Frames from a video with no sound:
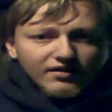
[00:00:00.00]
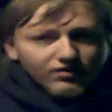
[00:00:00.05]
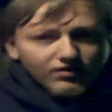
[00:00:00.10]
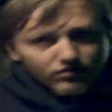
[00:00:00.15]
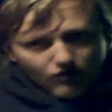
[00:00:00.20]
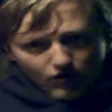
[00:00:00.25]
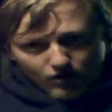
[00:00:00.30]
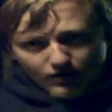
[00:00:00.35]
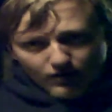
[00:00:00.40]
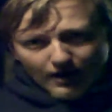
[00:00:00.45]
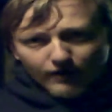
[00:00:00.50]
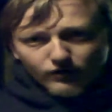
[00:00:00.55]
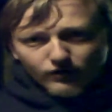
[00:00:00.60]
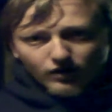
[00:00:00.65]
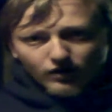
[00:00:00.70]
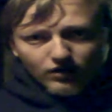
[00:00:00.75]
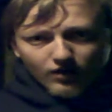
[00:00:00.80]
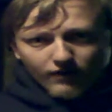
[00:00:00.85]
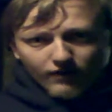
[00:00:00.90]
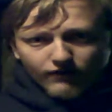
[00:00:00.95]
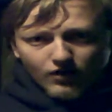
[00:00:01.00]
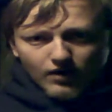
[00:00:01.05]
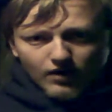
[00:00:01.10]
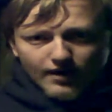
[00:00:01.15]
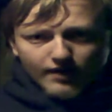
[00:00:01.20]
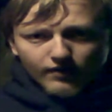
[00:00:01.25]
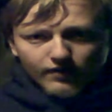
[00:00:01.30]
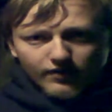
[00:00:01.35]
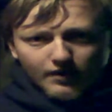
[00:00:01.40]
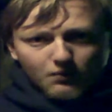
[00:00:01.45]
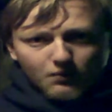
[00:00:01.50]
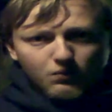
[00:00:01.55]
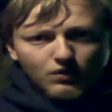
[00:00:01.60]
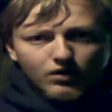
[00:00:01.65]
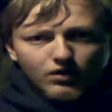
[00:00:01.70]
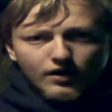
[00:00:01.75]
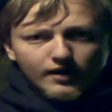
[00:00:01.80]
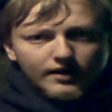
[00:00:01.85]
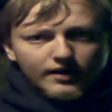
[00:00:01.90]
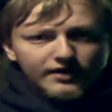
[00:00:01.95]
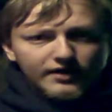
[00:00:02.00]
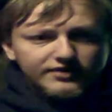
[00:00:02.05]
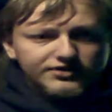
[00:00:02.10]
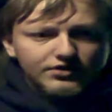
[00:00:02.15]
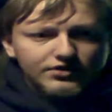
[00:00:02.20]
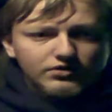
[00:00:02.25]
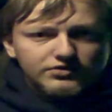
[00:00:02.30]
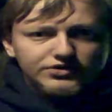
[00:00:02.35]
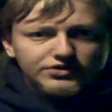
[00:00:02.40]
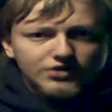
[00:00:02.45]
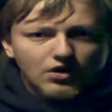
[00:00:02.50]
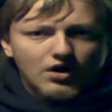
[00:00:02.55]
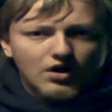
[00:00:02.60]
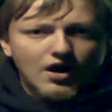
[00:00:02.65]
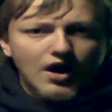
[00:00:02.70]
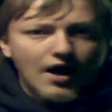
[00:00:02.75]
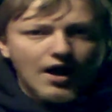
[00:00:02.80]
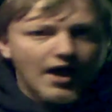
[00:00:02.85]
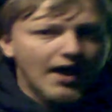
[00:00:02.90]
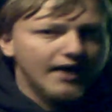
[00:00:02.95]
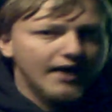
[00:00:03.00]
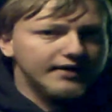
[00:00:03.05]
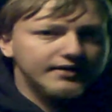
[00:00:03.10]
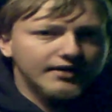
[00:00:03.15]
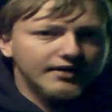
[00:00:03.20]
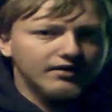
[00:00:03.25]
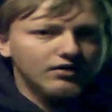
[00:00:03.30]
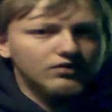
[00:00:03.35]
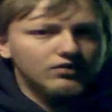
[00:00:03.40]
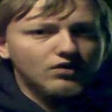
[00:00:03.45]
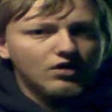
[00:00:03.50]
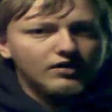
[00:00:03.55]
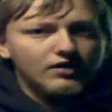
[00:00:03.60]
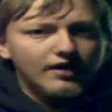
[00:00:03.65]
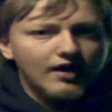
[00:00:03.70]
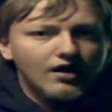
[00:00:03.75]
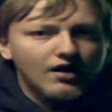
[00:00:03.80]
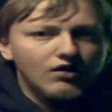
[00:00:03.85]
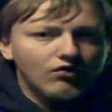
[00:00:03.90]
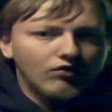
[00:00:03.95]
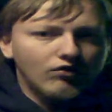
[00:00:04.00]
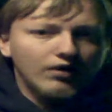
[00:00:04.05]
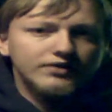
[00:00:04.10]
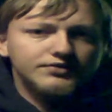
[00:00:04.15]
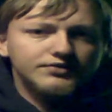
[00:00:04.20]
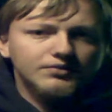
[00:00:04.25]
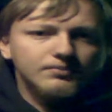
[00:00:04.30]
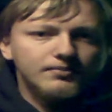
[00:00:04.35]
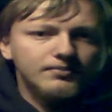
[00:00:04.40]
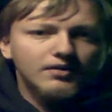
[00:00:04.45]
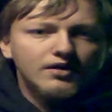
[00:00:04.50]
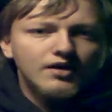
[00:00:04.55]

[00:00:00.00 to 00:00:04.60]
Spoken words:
They're allowed to govern how they want as long as they're not acting under terrorism,